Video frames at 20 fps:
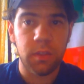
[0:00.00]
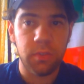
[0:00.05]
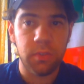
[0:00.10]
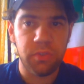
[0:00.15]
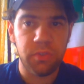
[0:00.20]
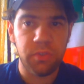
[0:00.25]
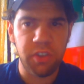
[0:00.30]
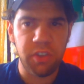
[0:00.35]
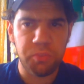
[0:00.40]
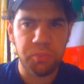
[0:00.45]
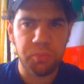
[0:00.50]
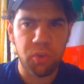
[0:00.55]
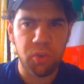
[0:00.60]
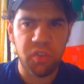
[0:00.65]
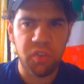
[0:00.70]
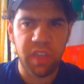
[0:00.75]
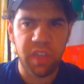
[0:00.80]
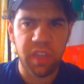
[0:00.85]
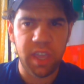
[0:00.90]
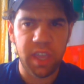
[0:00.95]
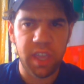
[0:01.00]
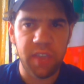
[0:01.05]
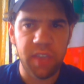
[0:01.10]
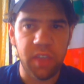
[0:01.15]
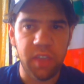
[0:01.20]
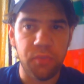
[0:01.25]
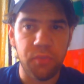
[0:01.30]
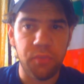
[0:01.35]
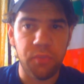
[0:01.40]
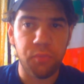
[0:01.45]
this movie
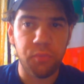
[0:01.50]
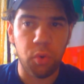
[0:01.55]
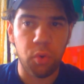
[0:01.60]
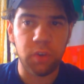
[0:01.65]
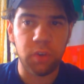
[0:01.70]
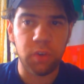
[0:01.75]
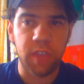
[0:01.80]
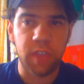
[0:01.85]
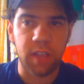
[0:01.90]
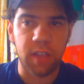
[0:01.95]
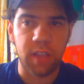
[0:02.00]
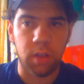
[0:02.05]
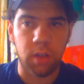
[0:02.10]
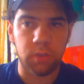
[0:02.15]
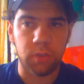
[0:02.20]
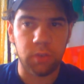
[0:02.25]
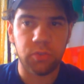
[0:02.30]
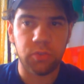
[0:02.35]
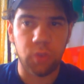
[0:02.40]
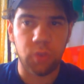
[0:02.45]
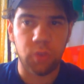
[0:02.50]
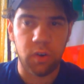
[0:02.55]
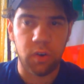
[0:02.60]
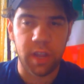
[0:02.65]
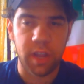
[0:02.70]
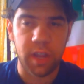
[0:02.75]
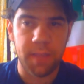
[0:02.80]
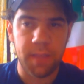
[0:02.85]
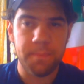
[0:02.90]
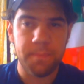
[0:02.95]
is a four day long
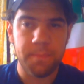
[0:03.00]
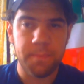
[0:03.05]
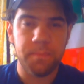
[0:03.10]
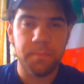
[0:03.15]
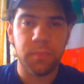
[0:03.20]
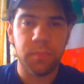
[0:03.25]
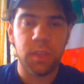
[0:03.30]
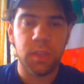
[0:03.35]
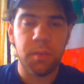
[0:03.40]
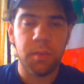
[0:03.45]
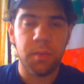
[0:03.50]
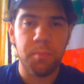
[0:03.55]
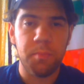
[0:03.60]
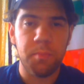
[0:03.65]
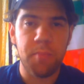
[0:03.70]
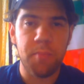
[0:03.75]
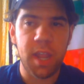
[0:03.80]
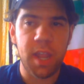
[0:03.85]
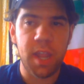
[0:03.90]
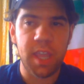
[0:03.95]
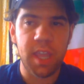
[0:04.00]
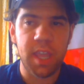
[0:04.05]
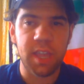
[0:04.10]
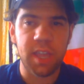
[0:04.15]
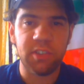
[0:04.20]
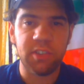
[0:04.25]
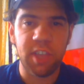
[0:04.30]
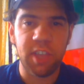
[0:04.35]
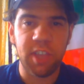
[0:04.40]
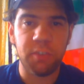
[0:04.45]
story meaning
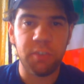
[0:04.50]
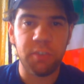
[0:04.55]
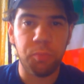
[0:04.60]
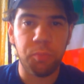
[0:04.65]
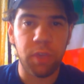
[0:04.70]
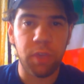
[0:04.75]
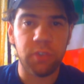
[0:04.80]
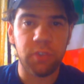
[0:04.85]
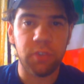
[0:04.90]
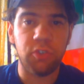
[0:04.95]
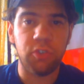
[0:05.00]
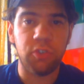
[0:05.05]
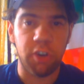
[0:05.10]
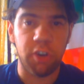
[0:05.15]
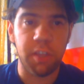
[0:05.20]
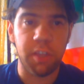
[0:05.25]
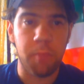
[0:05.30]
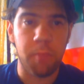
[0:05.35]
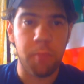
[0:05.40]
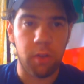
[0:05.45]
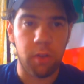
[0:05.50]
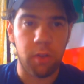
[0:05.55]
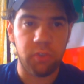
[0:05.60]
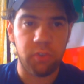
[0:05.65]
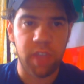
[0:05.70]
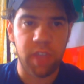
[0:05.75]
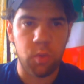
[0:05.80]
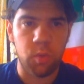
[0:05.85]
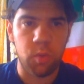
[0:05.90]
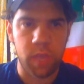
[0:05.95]
it takes place during the
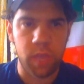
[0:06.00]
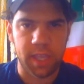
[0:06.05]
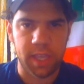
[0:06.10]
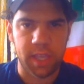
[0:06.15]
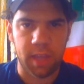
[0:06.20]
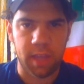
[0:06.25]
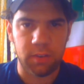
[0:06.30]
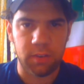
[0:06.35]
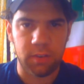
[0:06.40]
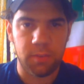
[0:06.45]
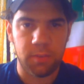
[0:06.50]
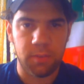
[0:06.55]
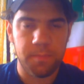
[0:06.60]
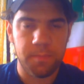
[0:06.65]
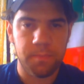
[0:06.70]
Mother's Day weekend.